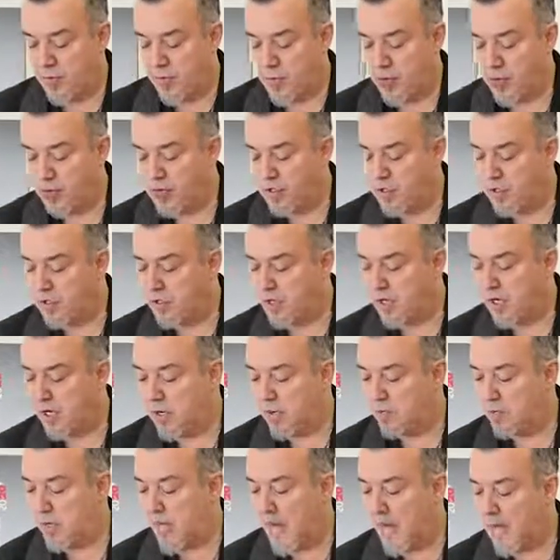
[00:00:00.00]
been using
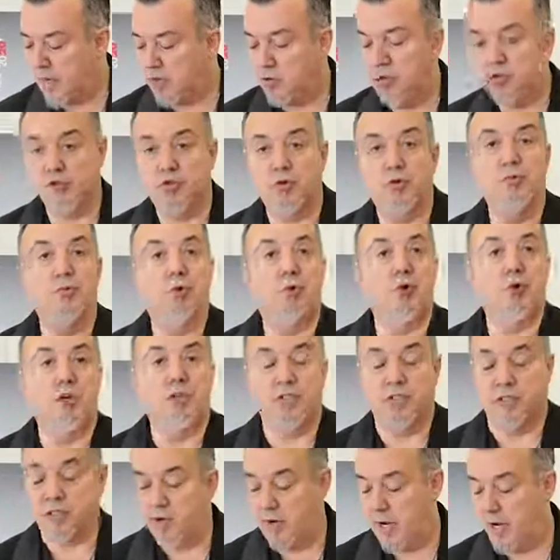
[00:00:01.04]
paddles or
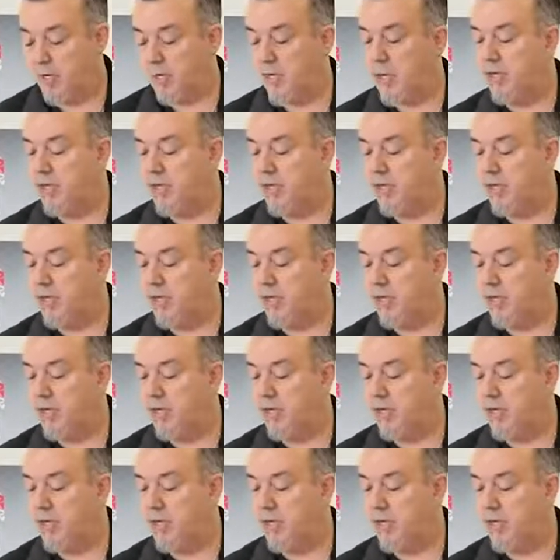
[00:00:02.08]
boards, right?